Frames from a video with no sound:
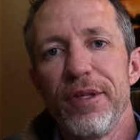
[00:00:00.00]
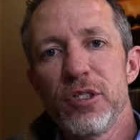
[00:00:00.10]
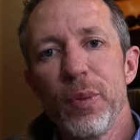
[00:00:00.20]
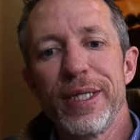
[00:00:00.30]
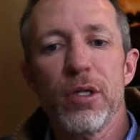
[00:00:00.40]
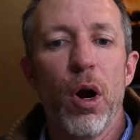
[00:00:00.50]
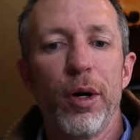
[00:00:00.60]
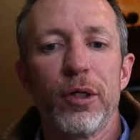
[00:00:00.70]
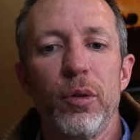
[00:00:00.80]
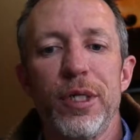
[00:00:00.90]
This week's
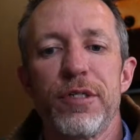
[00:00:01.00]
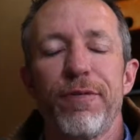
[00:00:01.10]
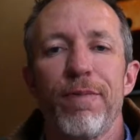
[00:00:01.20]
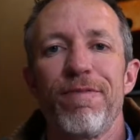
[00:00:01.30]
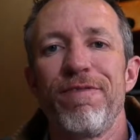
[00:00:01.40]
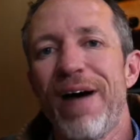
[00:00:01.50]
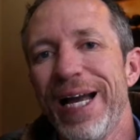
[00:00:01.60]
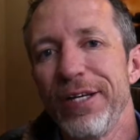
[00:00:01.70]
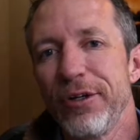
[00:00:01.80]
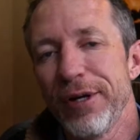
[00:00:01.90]
article is from
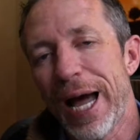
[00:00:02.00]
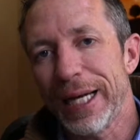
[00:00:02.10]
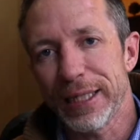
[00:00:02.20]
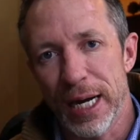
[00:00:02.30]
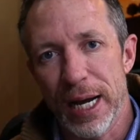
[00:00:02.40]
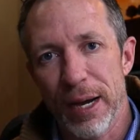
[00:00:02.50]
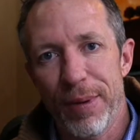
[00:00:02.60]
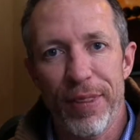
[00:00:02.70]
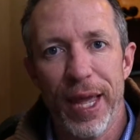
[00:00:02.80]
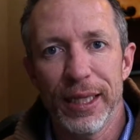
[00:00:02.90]
Finder.com,
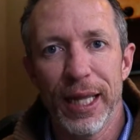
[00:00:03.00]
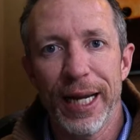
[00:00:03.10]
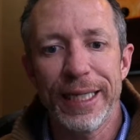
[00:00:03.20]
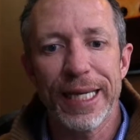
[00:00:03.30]
and the headline